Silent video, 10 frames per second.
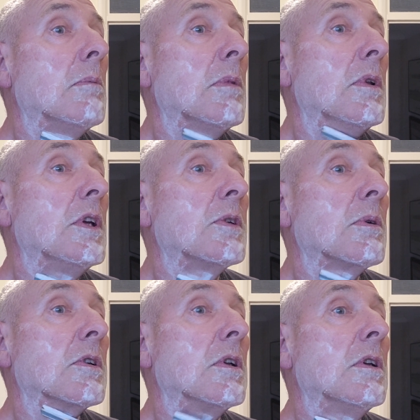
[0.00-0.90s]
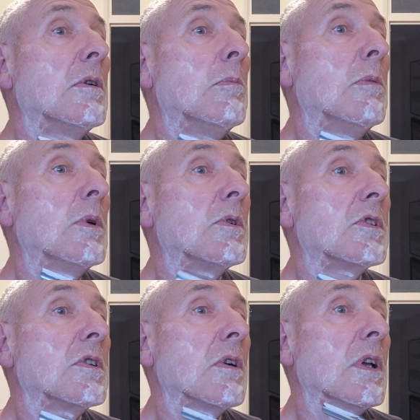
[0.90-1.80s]
But this one's a little
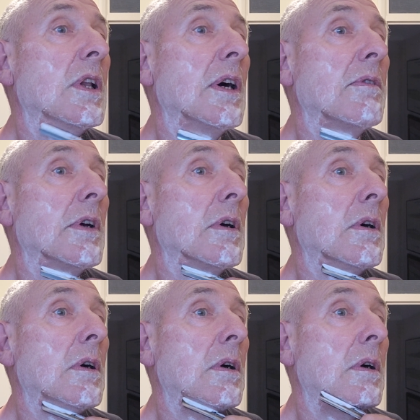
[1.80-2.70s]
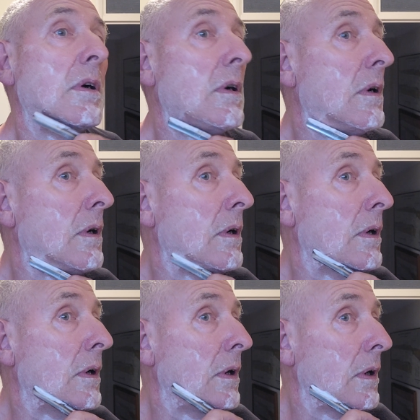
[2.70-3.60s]
monster. I love it.
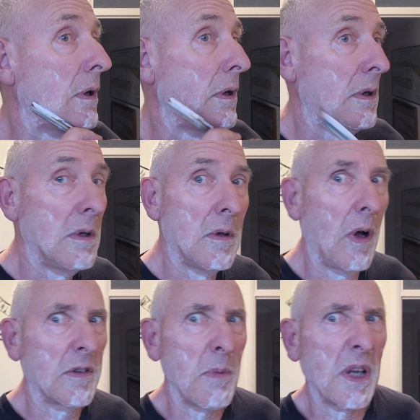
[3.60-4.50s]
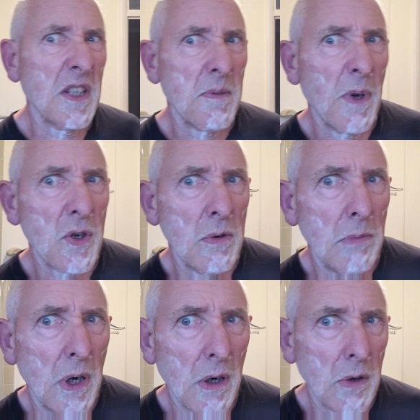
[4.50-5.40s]
I have to make a special
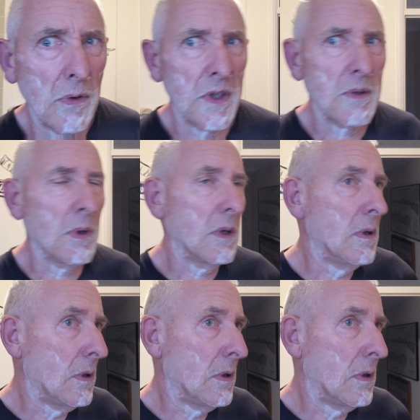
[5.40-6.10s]
mark on this one.